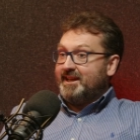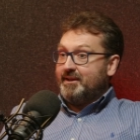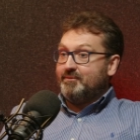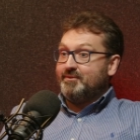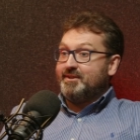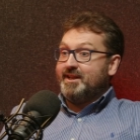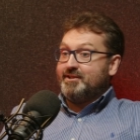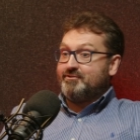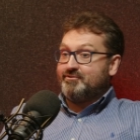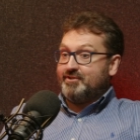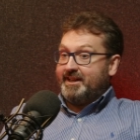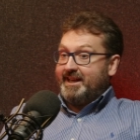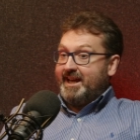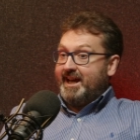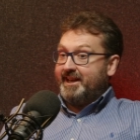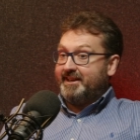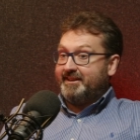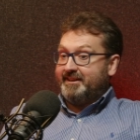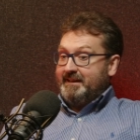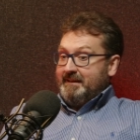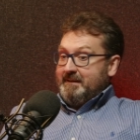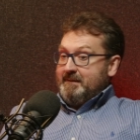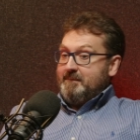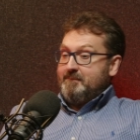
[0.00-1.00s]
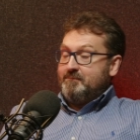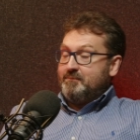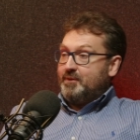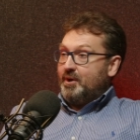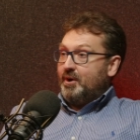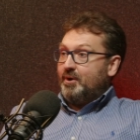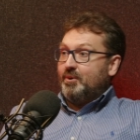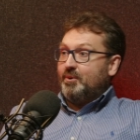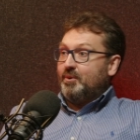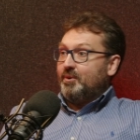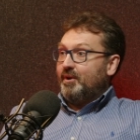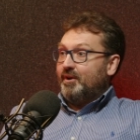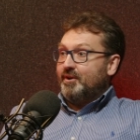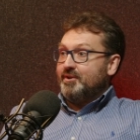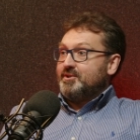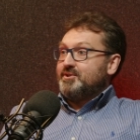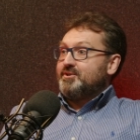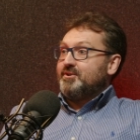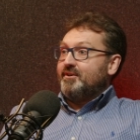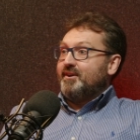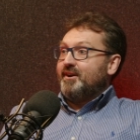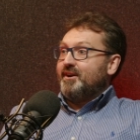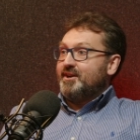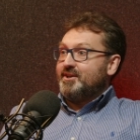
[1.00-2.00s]
He literally had the whole
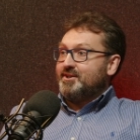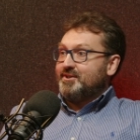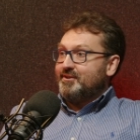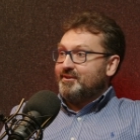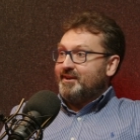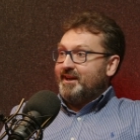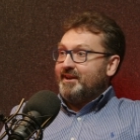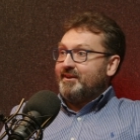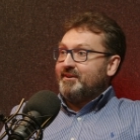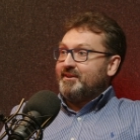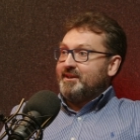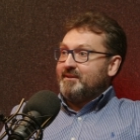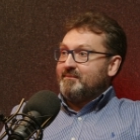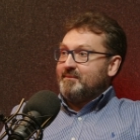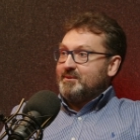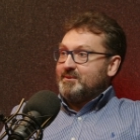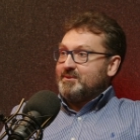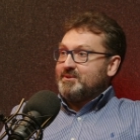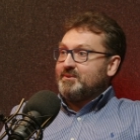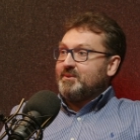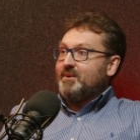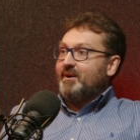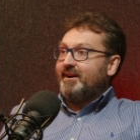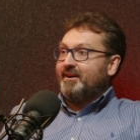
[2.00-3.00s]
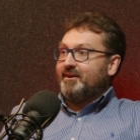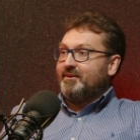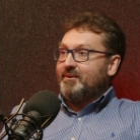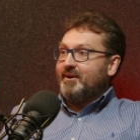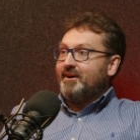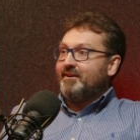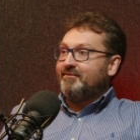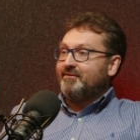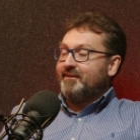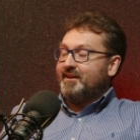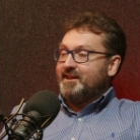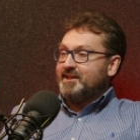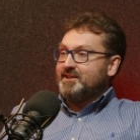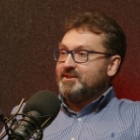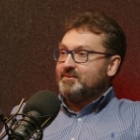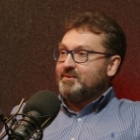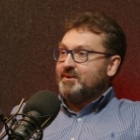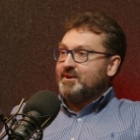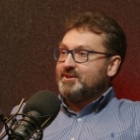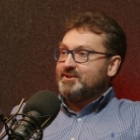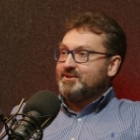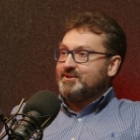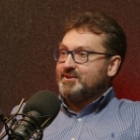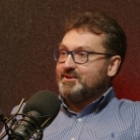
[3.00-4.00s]
entourage around him. It was quite funny to
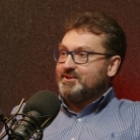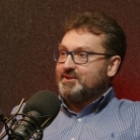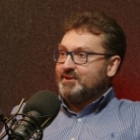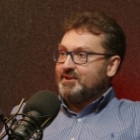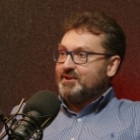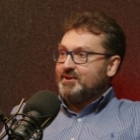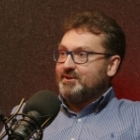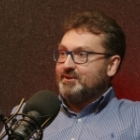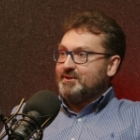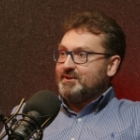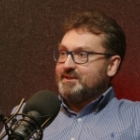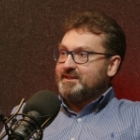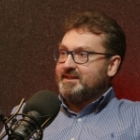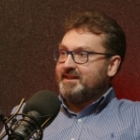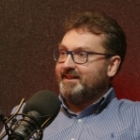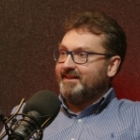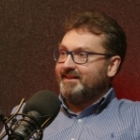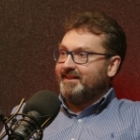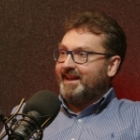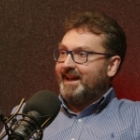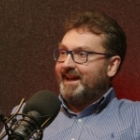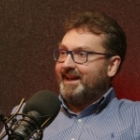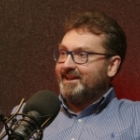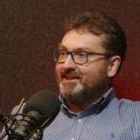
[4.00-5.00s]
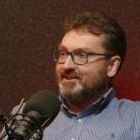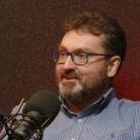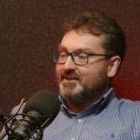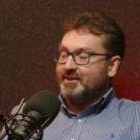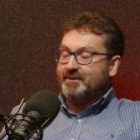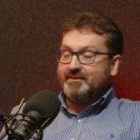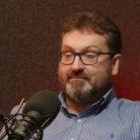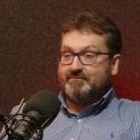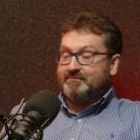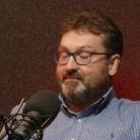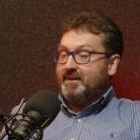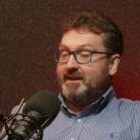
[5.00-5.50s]
watch the security and the hangers-on.